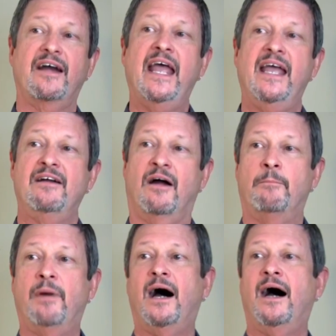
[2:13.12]
our 8, our
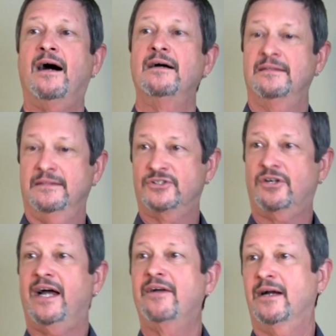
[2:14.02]
ba
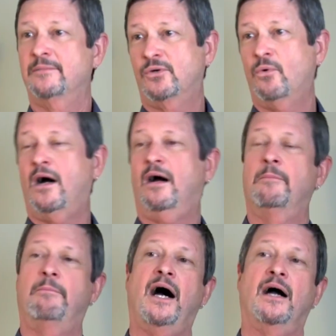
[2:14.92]
trigrams, gua,
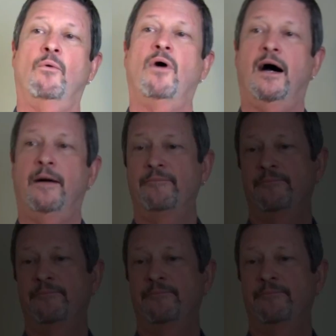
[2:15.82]
our bagua.